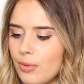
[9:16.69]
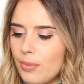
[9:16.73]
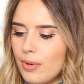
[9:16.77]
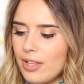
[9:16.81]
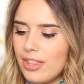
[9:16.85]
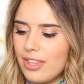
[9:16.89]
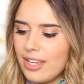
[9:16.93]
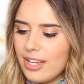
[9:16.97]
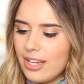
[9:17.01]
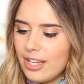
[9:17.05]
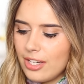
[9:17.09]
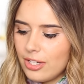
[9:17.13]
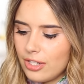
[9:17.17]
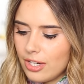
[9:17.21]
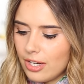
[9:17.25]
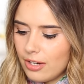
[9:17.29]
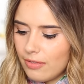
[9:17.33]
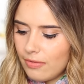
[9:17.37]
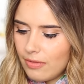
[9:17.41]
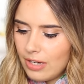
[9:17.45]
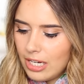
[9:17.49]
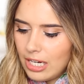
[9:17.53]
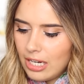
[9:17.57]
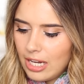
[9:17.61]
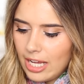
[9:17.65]
The one thing I
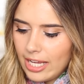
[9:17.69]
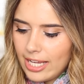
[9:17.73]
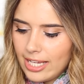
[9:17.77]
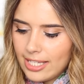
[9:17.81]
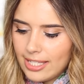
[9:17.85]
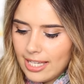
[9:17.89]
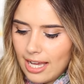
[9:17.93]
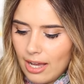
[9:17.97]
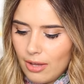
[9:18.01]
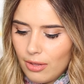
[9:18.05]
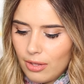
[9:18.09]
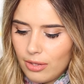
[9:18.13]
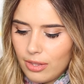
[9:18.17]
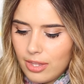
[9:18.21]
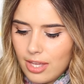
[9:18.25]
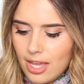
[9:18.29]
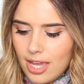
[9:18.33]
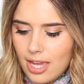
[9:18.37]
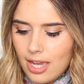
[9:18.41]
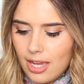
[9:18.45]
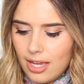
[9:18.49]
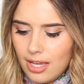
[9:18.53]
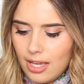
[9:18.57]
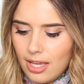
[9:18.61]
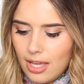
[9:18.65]
don't really like is how
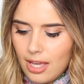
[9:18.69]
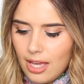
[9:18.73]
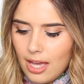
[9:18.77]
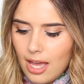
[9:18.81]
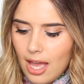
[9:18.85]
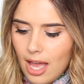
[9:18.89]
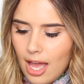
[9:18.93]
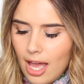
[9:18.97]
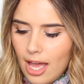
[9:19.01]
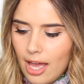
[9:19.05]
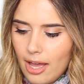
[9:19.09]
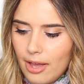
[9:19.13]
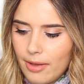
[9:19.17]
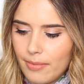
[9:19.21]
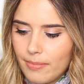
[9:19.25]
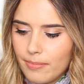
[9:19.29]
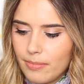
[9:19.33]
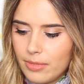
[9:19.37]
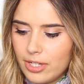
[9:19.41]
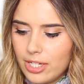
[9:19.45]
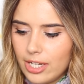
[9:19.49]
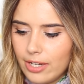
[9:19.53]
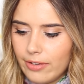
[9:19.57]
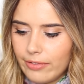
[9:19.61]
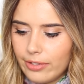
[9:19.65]
the
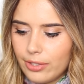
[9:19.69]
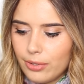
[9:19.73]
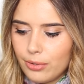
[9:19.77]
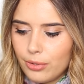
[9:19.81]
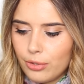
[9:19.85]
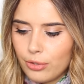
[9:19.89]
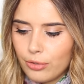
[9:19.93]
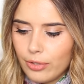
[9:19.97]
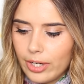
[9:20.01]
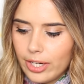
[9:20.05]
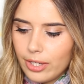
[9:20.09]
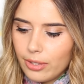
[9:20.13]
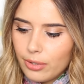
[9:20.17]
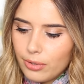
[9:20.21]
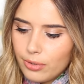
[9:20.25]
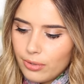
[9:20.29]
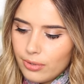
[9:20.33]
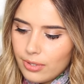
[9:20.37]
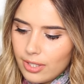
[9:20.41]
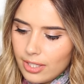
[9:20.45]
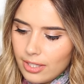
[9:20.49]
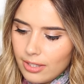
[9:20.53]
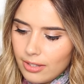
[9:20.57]
um, material crinkles.